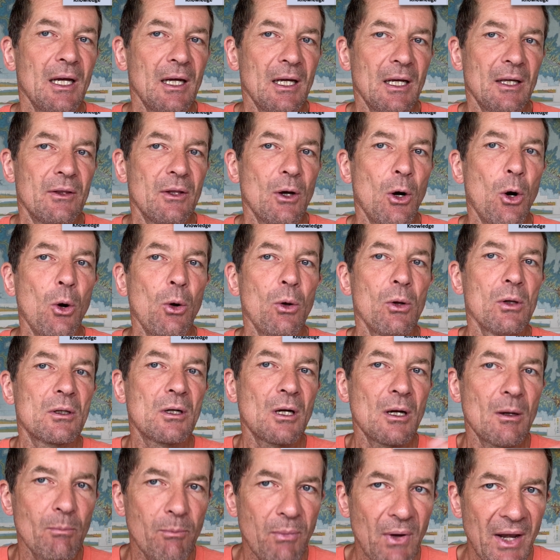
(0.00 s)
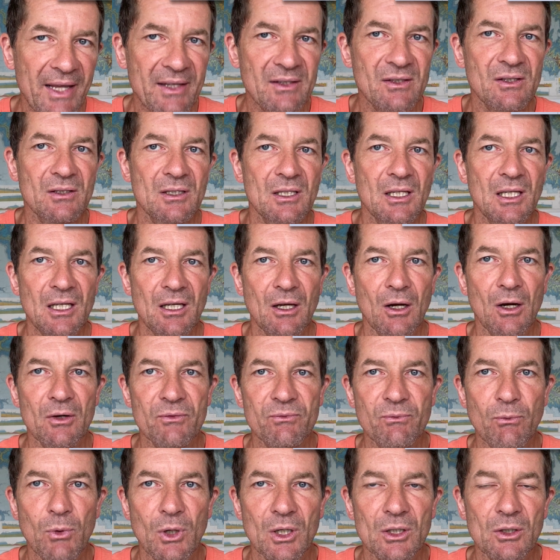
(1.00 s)
the whole complexity
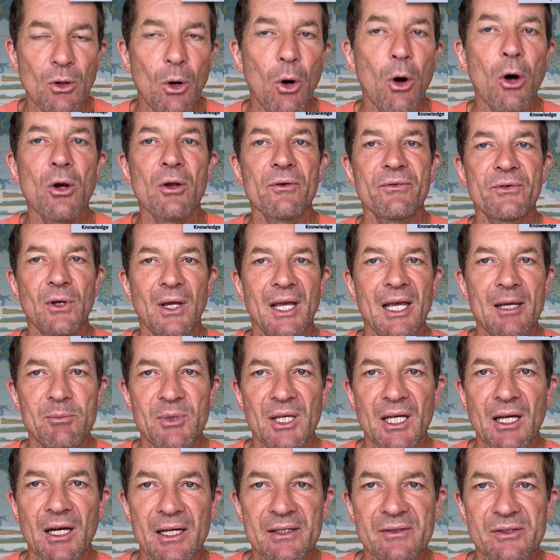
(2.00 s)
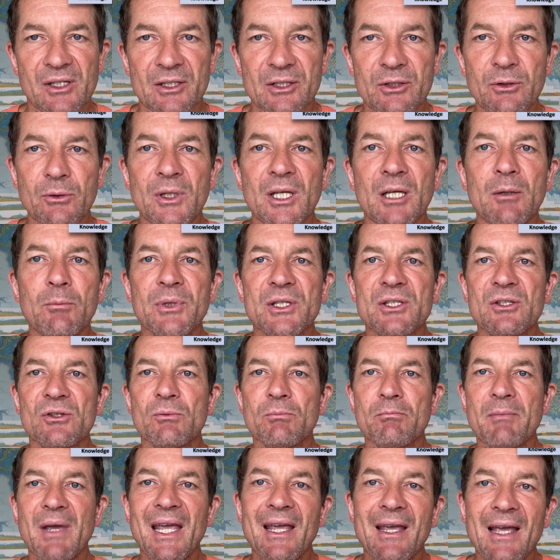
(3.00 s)
of what all of your APIs are doing, but you
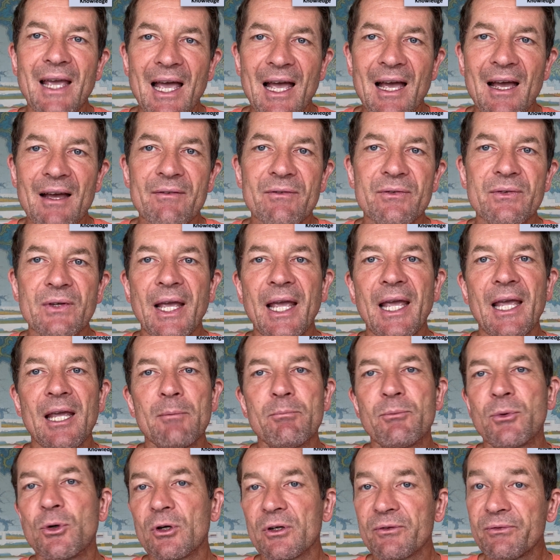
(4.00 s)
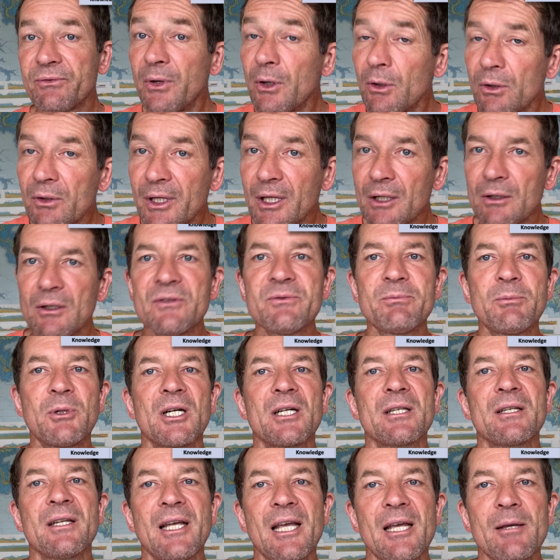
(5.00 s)
may have a portfolio of
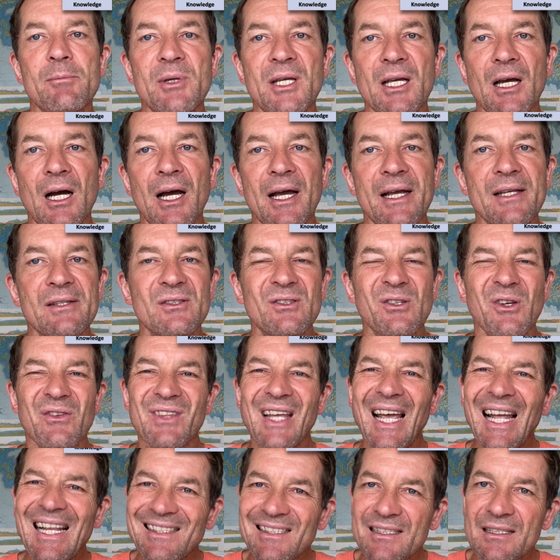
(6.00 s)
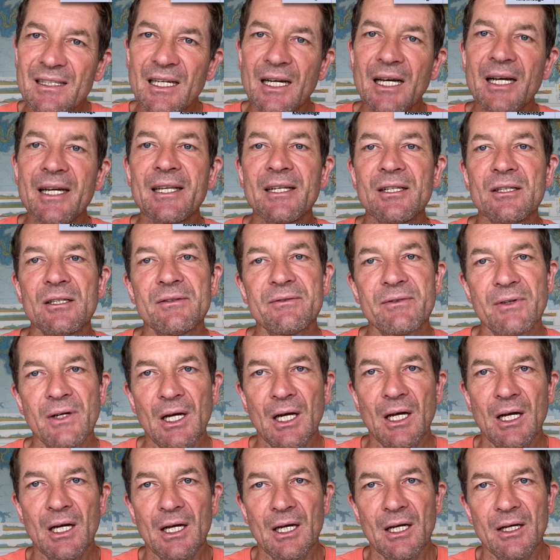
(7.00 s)
partner APIs. So that's kind of
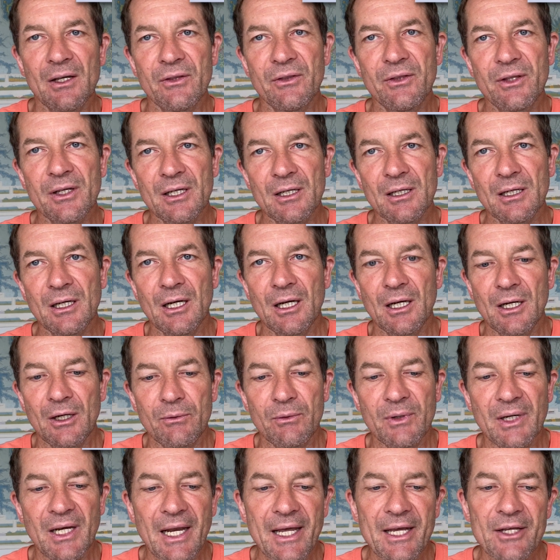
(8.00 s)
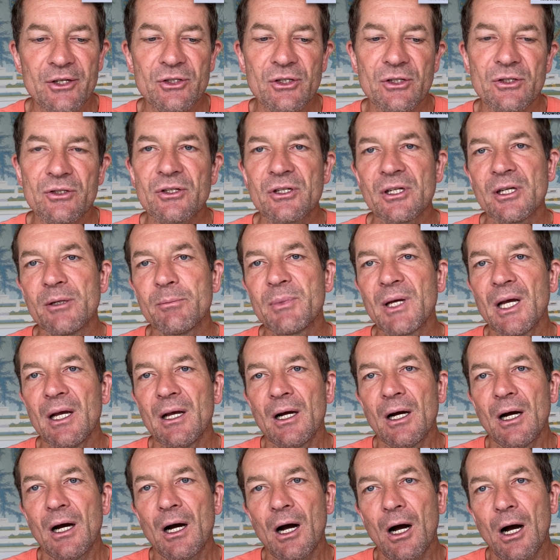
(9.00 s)
the relationship
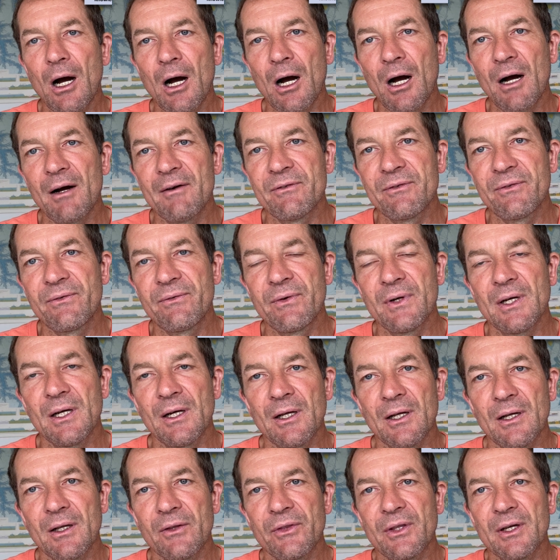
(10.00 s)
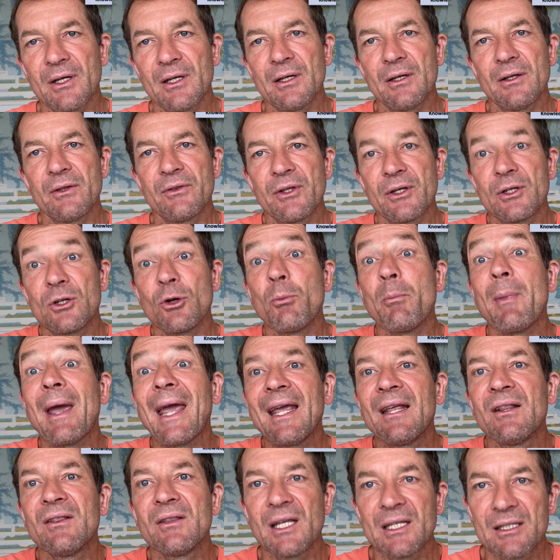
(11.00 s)
of uh, the, the
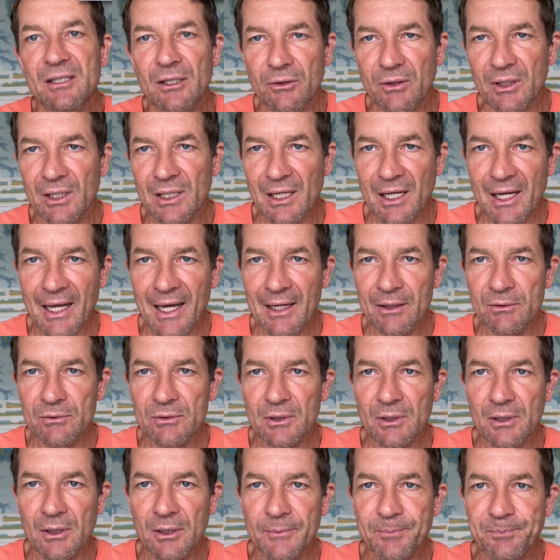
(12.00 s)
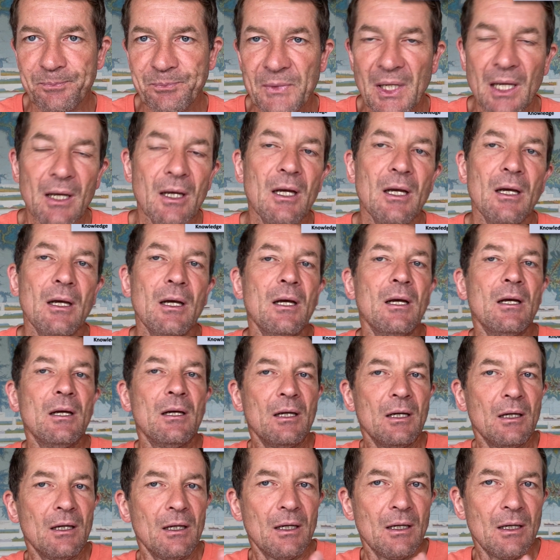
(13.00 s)
domain that you can count on.
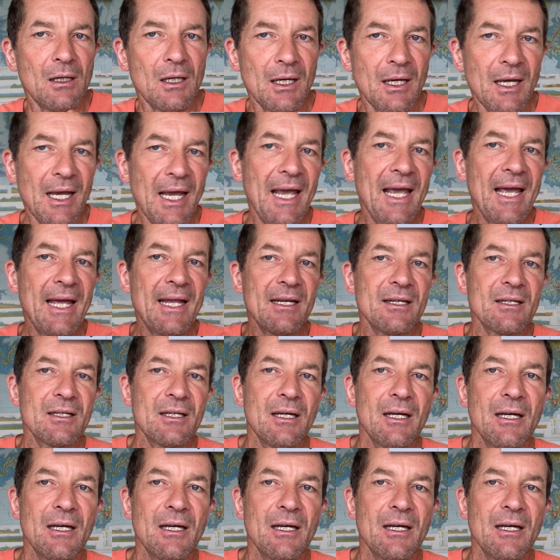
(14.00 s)
And